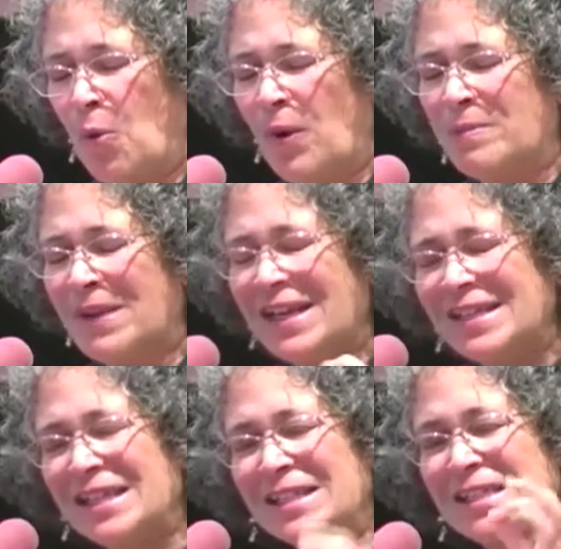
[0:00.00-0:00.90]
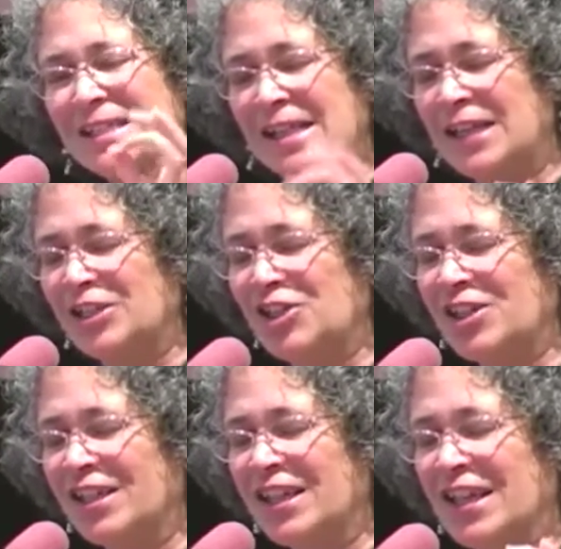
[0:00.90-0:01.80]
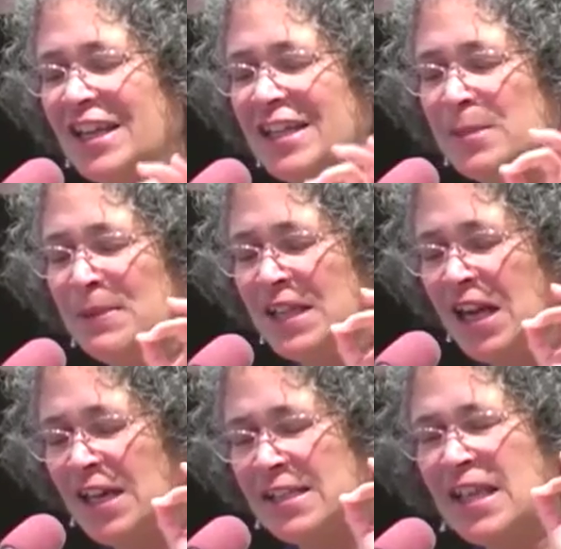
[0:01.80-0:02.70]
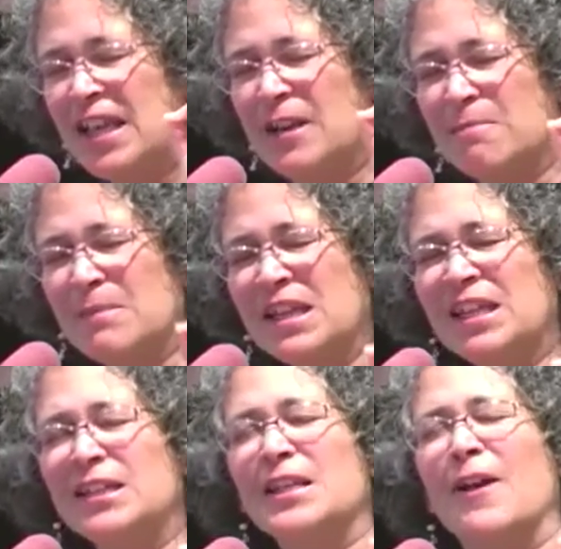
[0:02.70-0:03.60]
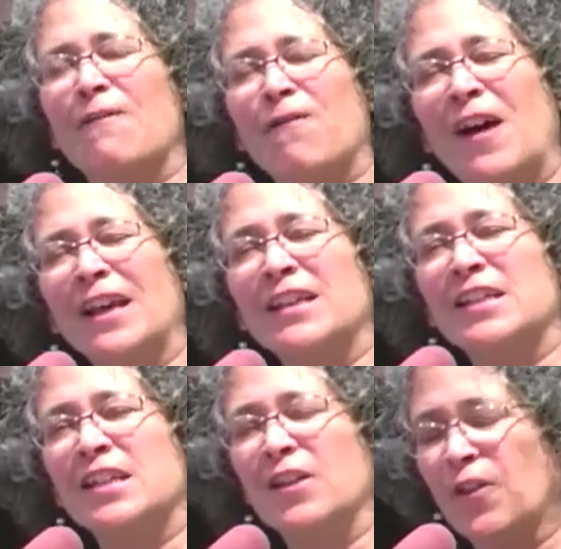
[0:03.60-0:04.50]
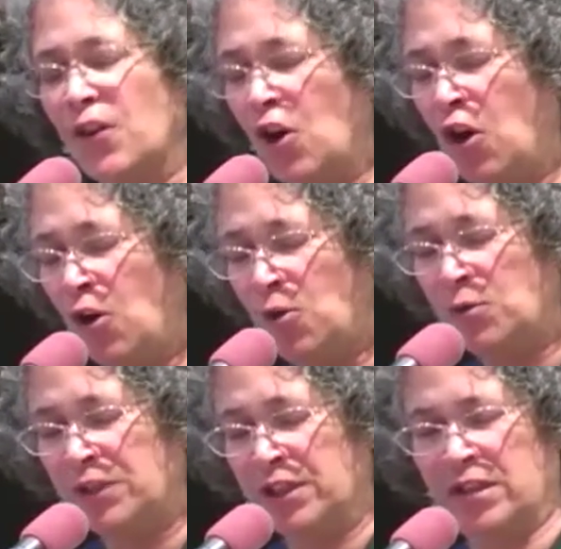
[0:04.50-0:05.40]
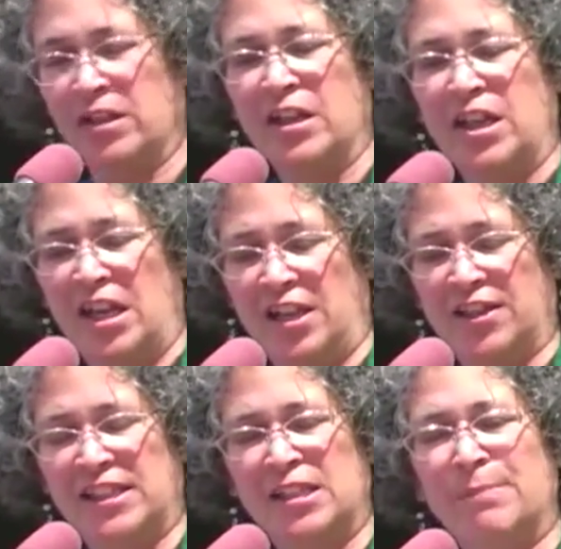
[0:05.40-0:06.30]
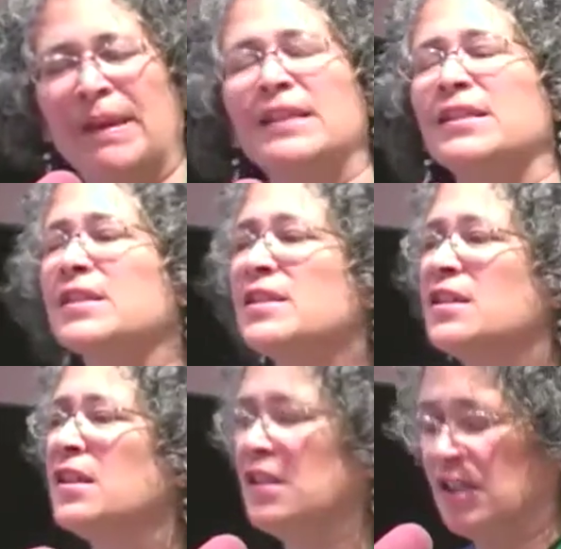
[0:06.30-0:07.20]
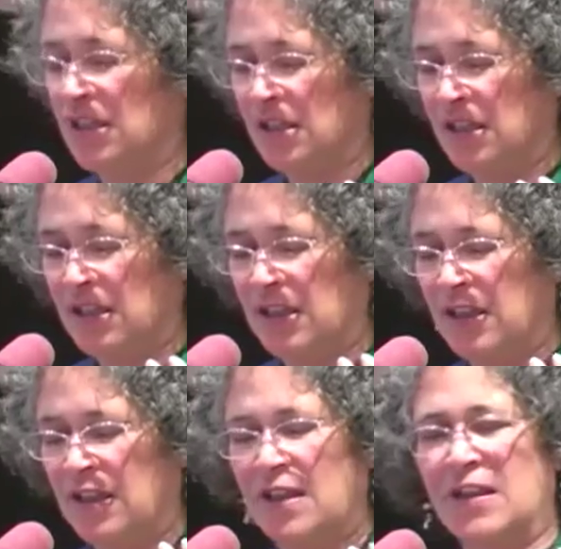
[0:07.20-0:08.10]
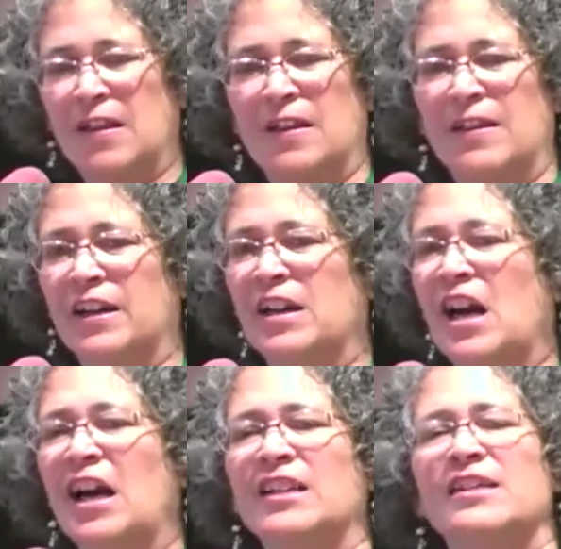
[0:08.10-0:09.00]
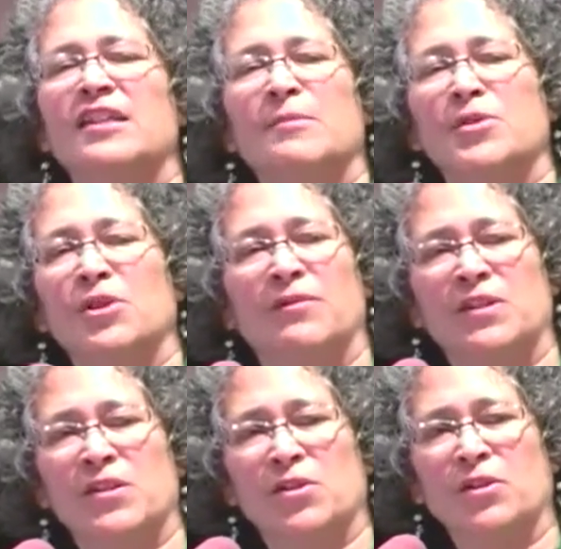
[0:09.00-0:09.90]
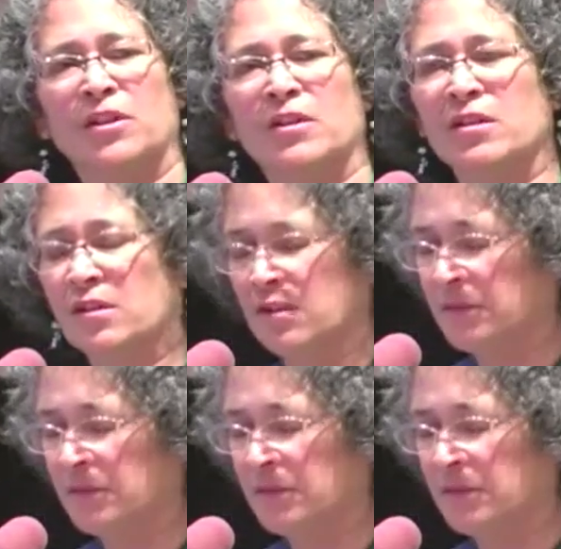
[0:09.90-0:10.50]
What makes it astonishing is because it means finding the holy in the spaces that a God seems to have deserted.